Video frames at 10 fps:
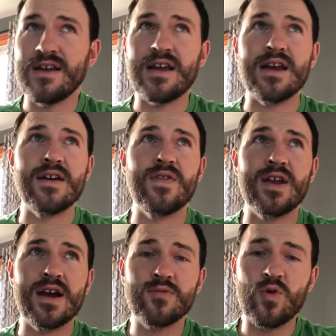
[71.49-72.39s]
and then
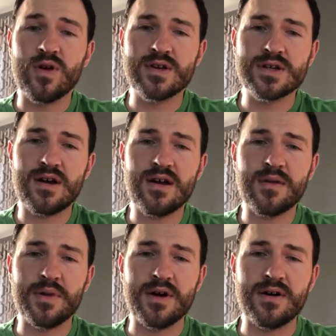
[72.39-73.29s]
I'm going to talk
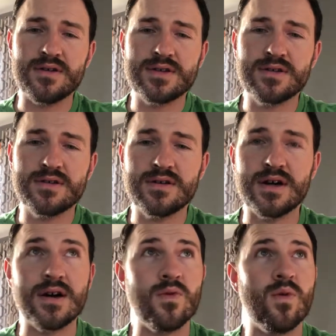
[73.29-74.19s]
about
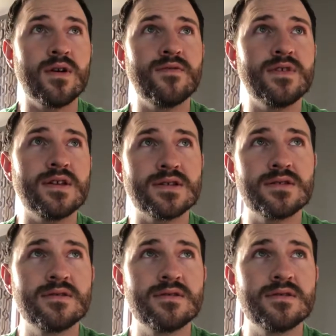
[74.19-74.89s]
one of these